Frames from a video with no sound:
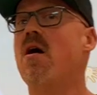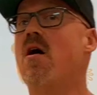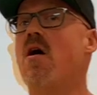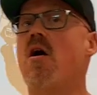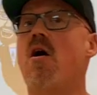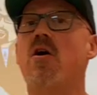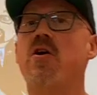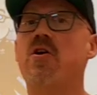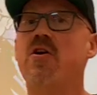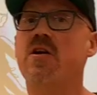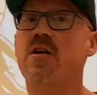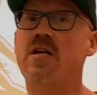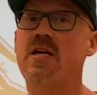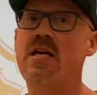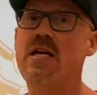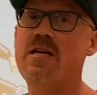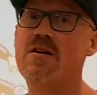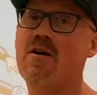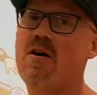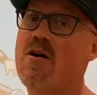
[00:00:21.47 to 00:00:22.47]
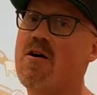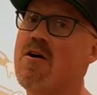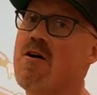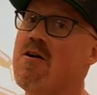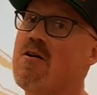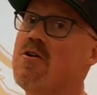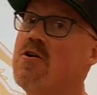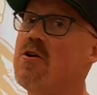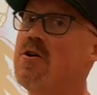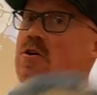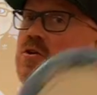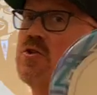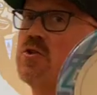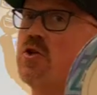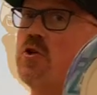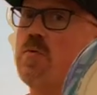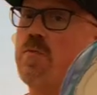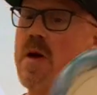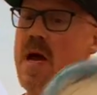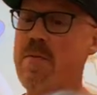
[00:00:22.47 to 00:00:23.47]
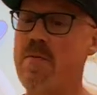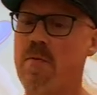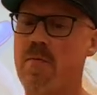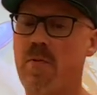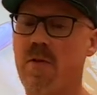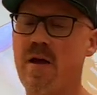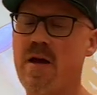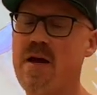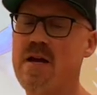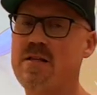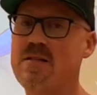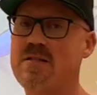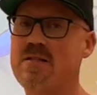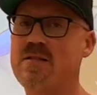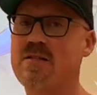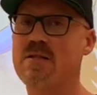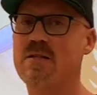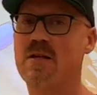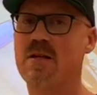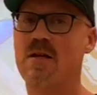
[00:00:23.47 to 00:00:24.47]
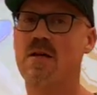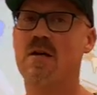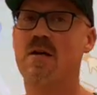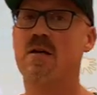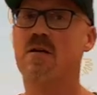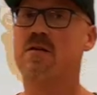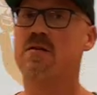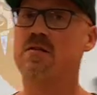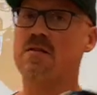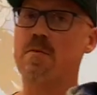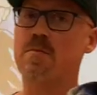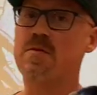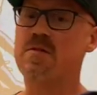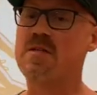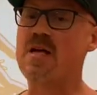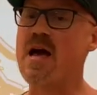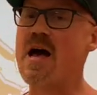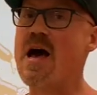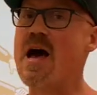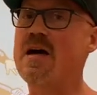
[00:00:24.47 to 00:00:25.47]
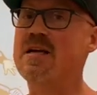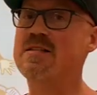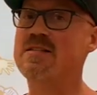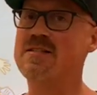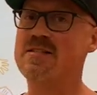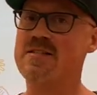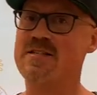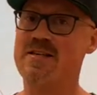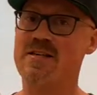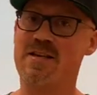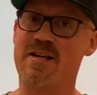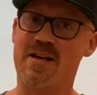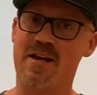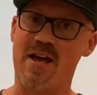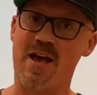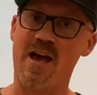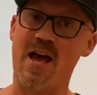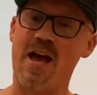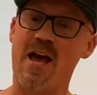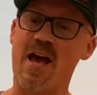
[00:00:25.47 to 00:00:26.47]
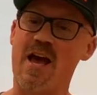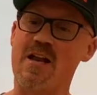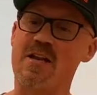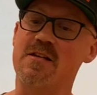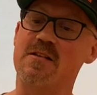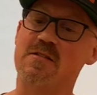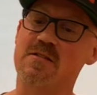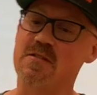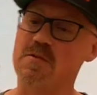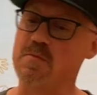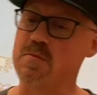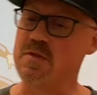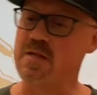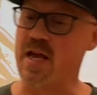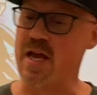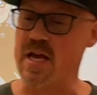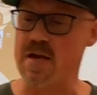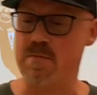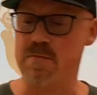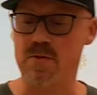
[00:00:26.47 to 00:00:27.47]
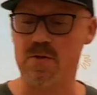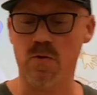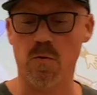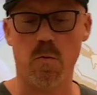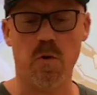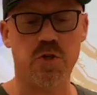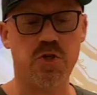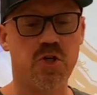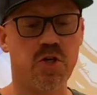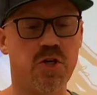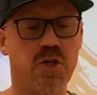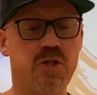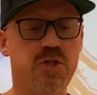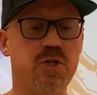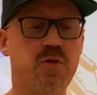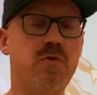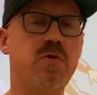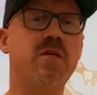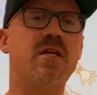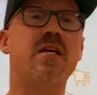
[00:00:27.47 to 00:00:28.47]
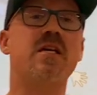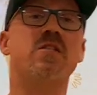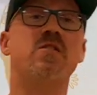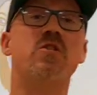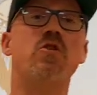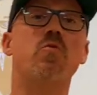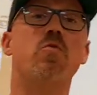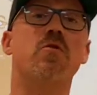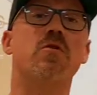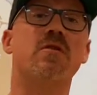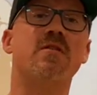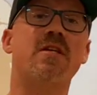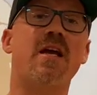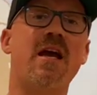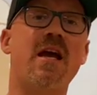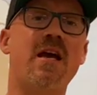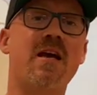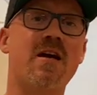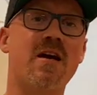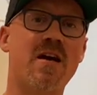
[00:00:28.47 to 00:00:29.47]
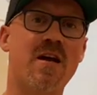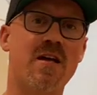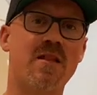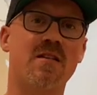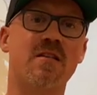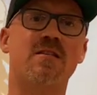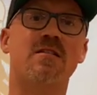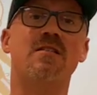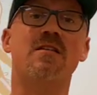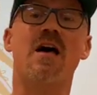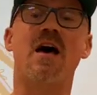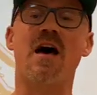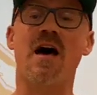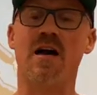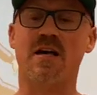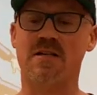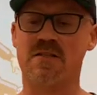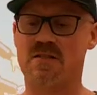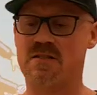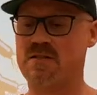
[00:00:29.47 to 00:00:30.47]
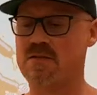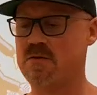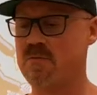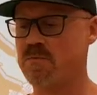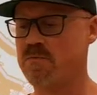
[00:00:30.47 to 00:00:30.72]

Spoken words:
All you're gonna need are 2 paper plates, some socks, and some tape. So what you're gonna do is you will take the socks,